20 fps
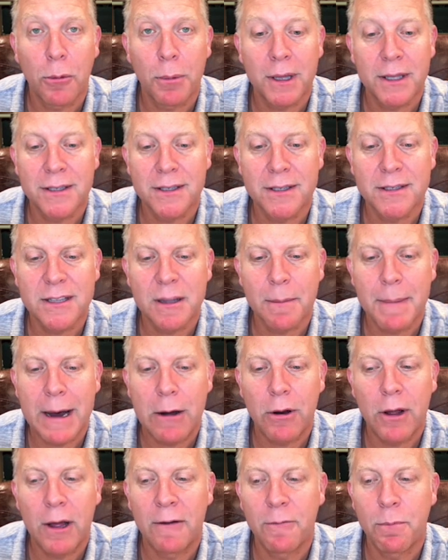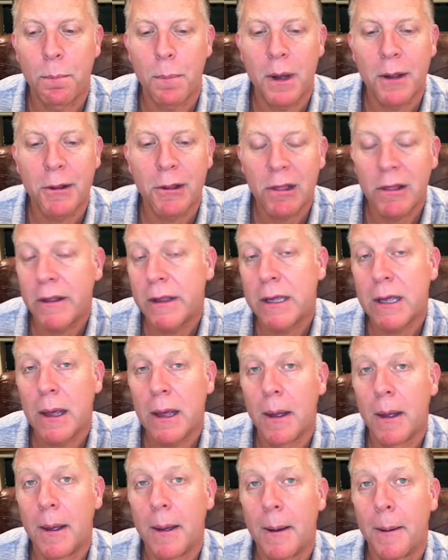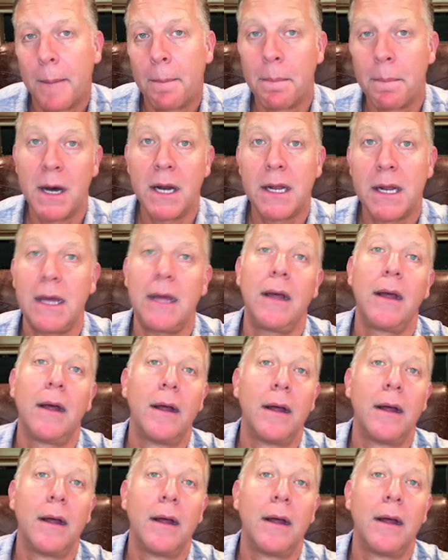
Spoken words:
because this is the amount of monthly money